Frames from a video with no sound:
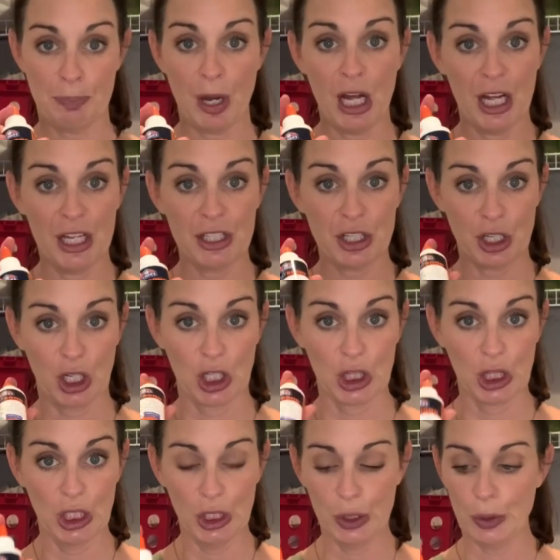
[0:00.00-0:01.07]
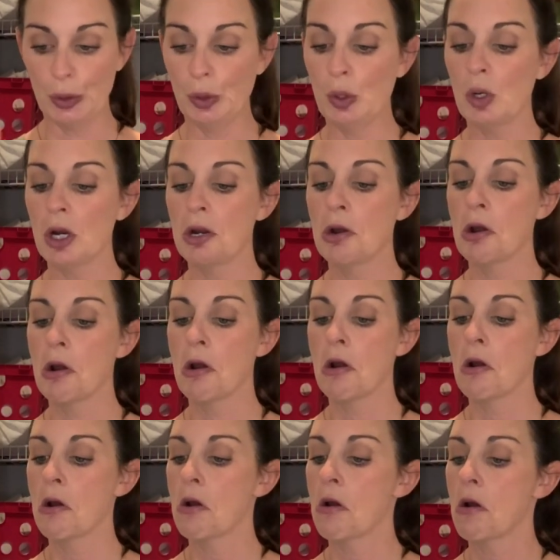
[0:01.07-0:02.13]
bond glue
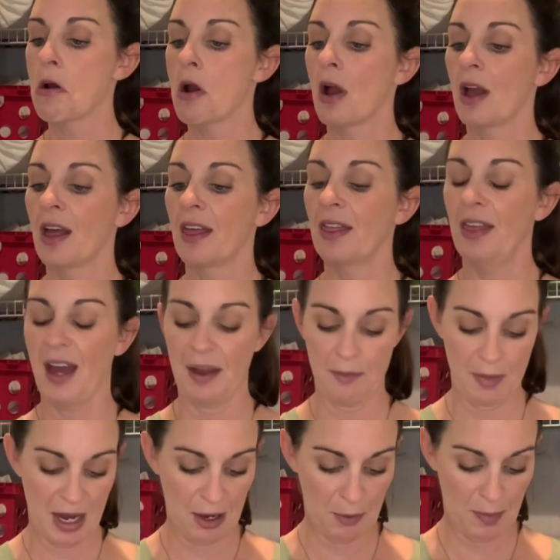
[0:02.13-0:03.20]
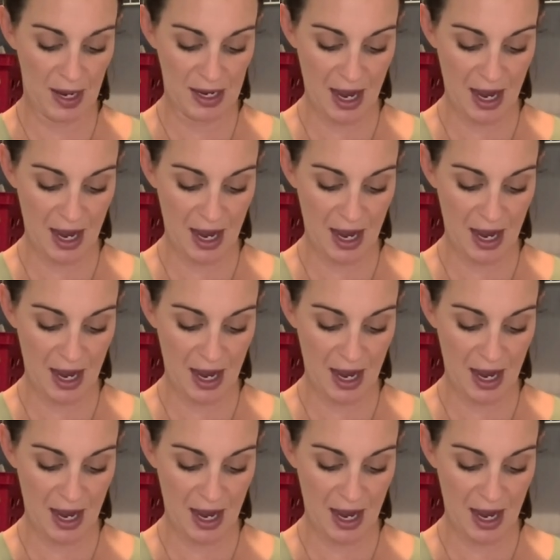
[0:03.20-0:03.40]
that may or may